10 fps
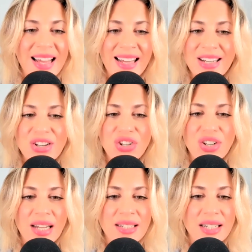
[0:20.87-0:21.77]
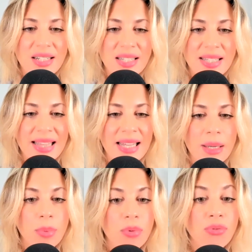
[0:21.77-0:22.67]
Enchanted
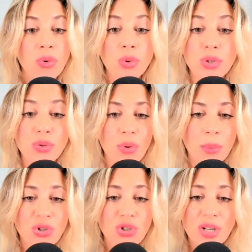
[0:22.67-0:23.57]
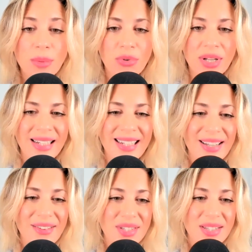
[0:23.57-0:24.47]
sleep falls from shimmering
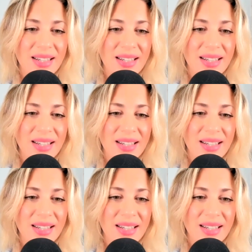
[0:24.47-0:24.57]
leaves.